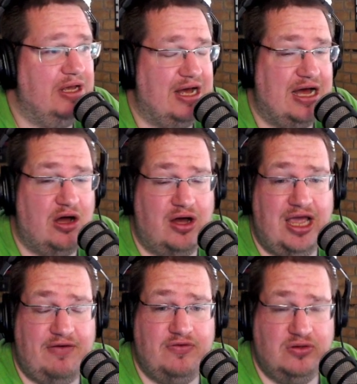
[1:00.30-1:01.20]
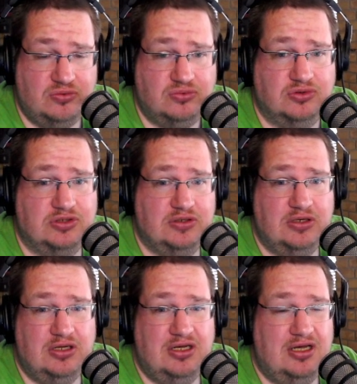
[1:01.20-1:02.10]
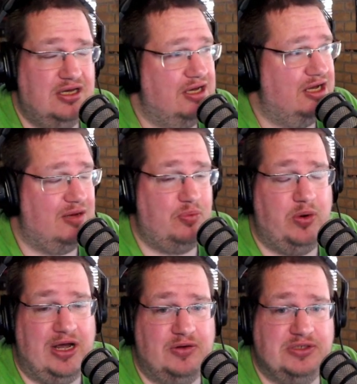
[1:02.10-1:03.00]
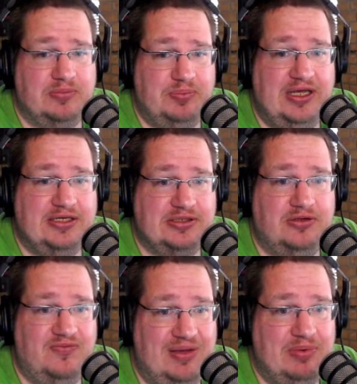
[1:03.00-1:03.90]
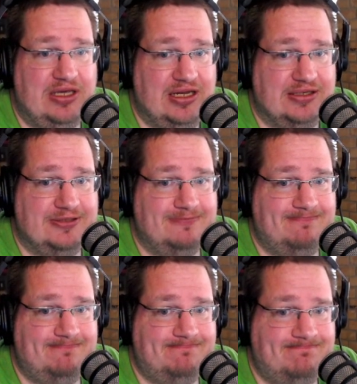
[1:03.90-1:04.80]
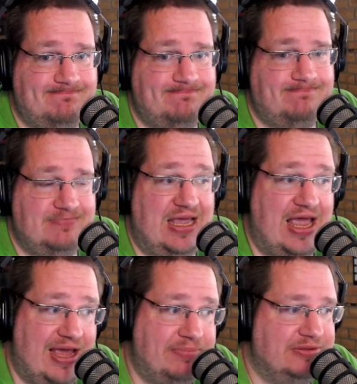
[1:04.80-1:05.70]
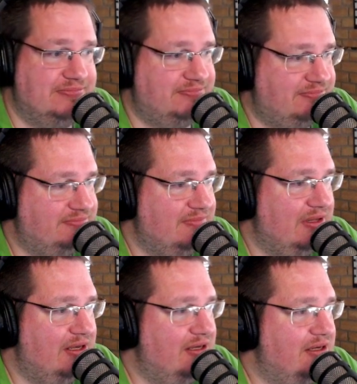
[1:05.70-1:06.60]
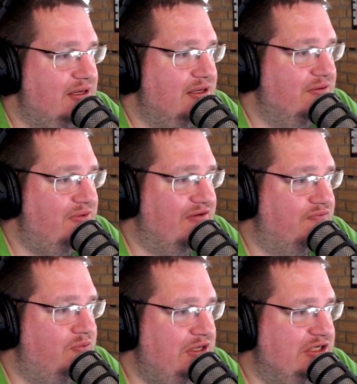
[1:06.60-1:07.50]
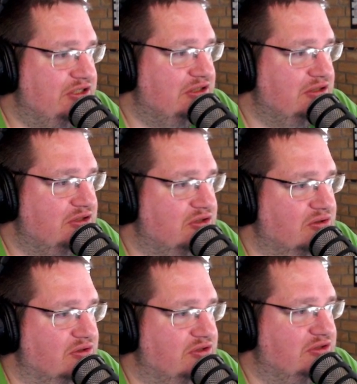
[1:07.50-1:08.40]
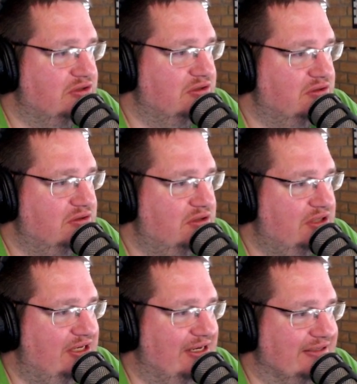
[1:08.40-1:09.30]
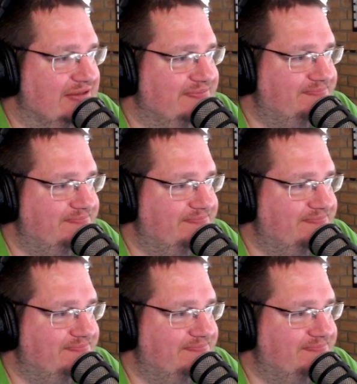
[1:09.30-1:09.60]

are or have used a browser based on WebKit, Apple. We have Research Kit